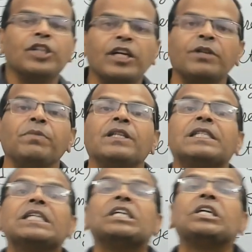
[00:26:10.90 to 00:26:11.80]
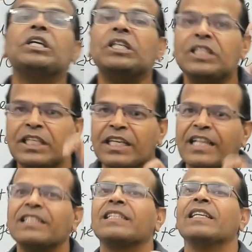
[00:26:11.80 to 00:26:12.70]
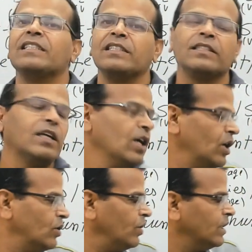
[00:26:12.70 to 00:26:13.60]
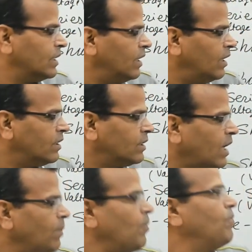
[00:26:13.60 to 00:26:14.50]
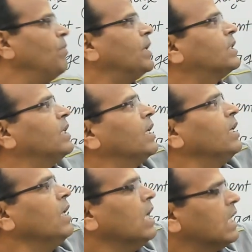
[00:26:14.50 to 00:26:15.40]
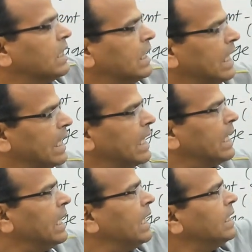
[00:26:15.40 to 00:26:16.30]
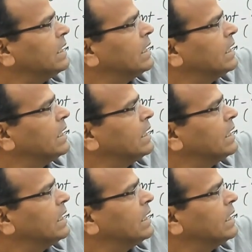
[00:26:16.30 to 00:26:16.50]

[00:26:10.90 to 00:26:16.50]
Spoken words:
means decrease in resistances. So in series type of mixing, there is